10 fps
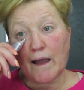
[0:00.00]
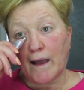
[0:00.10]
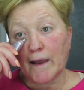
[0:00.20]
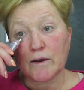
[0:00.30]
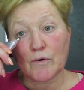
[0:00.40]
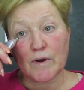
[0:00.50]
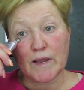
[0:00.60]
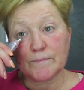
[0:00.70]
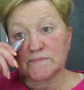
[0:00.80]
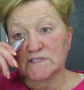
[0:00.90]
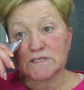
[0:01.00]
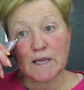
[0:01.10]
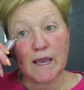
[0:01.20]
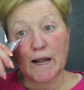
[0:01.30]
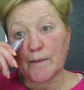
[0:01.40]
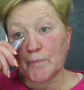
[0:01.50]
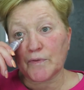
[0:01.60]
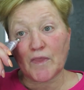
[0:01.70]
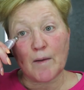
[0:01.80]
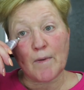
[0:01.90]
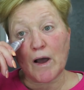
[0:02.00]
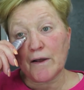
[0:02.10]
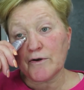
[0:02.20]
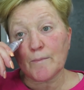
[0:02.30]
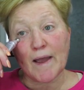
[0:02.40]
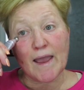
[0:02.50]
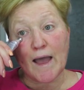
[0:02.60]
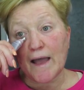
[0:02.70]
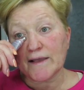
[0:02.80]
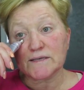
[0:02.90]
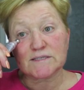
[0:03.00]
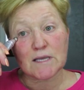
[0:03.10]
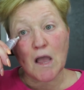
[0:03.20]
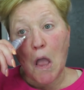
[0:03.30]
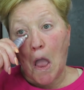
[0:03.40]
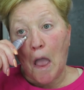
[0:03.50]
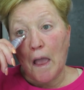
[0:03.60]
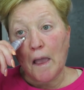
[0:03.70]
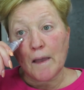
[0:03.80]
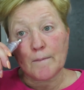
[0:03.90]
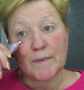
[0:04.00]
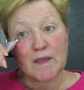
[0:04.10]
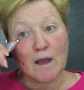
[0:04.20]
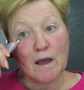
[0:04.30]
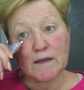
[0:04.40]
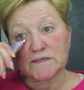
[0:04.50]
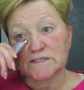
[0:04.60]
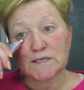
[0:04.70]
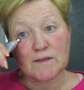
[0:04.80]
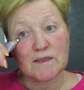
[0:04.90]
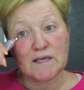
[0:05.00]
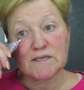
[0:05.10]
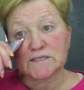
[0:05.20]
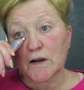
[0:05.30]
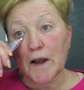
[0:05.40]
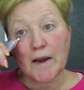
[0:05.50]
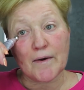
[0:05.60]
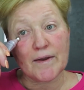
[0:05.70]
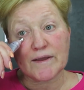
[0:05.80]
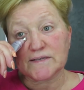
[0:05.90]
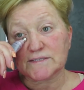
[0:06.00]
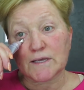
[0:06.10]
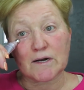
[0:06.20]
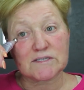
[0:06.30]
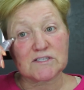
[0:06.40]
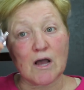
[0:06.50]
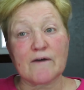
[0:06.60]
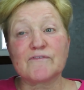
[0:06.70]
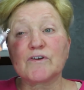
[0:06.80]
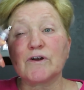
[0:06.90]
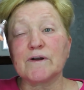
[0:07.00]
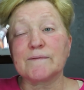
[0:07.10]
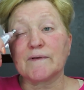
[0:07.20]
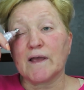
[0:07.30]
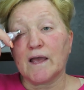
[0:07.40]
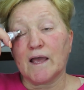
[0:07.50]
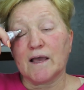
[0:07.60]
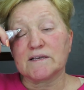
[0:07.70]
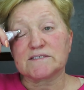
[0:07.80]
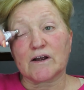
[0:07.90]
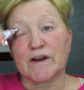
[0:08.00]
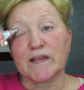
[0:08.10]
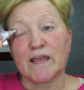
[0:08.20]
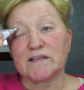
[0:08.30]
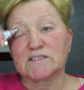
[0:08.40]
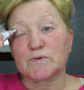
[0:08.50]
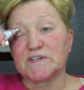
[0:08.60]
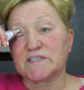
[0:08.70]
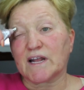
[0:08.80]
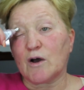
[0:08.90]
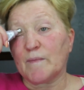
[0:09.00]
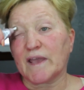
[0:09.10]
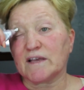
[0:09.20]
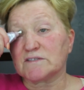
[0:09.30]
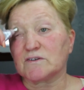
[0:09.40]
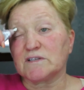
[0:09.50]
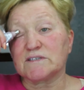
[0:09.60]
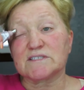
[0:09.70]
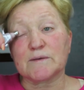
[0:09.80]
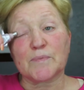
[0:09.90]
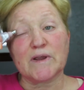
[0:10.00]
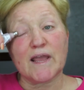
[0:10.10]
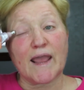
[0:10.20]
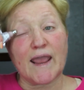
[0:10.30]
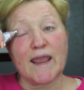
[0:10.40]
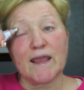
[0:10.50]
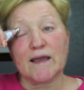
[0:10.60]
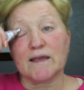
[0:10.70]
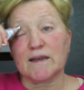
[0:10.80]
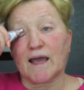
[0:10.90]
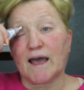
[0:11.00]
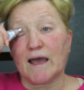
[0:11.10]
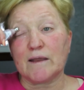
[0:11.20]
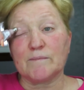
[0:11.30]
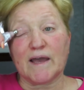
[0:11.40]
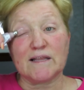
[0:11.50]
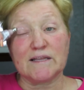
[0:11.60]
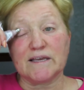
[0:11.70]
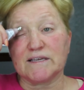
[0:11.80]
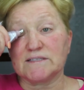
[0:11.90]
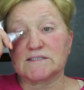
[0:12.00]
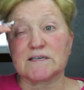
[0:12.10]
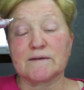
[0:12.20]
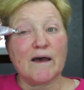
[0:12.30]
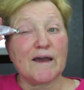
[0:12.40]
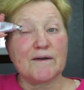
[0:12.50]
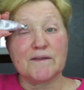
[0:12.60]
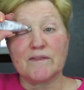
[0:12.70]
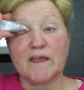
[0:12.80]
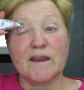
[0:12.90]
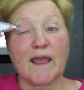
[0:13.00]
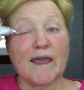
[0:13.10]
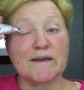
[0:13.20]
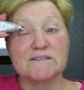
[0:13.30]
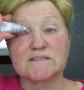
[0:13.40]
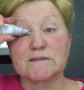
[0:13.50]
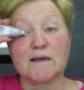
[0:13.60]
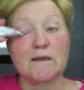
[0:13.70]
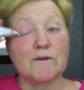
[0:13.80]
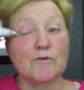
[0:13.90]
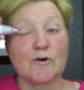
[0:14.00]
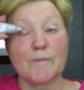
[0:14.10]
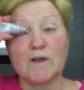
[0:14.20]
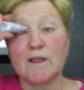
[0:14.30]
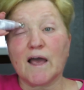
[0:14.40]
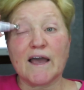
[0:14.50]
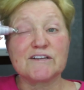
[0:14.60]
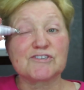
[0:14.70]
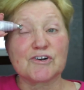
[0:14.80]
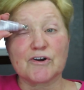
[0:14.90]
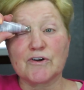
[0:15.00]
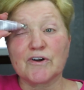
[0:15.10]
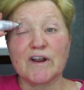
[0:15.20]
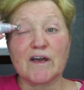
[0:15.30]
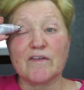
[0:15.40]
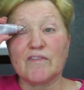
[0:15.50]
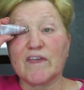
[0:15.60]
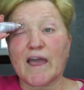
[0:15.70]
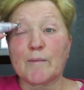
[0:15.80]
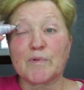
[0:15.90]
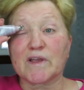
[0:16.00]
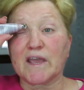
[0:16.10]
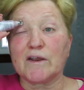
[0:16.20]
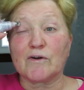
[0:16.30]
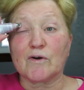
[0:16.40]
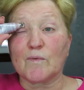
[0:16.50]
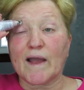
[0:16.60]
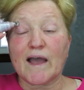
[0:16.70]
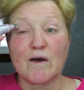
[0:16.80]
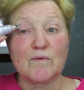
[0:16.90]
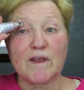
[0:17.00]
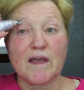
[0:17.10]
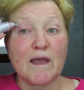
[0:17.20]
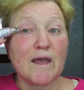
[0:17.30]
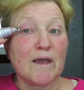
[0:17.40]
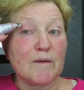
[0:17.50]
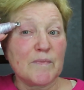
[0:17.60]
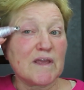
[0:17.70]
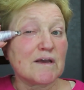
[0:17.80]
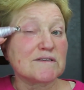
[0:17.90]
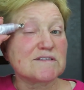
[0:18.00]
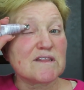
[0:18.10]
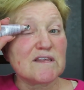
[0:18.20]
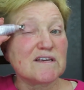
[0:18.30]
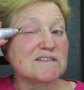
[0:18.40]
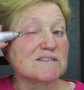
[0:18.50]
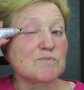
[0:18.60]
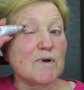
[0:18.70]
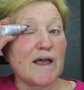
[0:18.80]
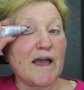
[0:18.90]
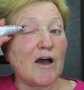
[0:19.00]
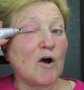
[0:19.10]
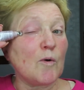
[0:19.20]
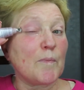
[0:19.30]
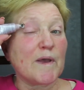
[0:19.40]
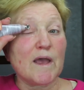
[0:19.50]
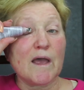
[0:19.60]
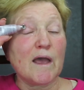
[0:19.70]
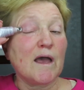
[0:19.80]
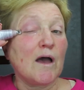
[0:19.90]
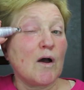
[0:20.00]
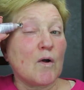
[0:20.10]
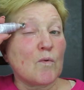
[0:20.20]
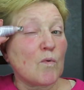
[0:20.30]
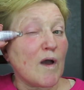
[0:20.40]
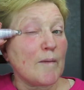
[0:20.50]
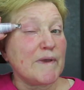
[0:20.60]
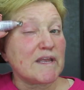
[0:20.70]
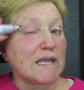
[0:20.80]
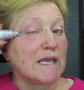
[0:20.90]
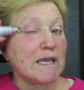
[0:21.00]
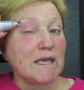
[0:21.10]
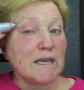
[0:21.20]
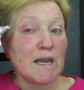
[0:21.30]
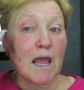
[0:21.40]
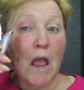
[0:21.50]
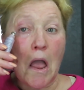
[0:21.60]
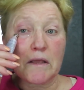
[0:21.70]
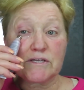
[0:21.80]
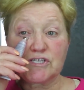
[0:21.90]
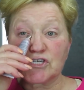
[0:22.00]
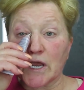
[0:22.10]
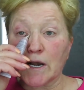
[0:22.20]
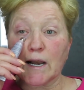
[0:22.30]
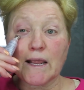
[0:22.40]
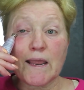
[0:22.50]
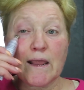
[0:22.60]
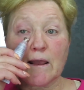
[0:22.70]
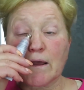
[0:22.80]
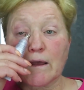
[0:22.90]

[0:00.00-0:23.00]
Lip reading: eye creams and I put them under my eyes because these are areas that are softer. Sorry, I can't squeeze it out. My hands are a little slippery. And on my lids. Then as normal, I turn the applicator around because this will help rub it in gently.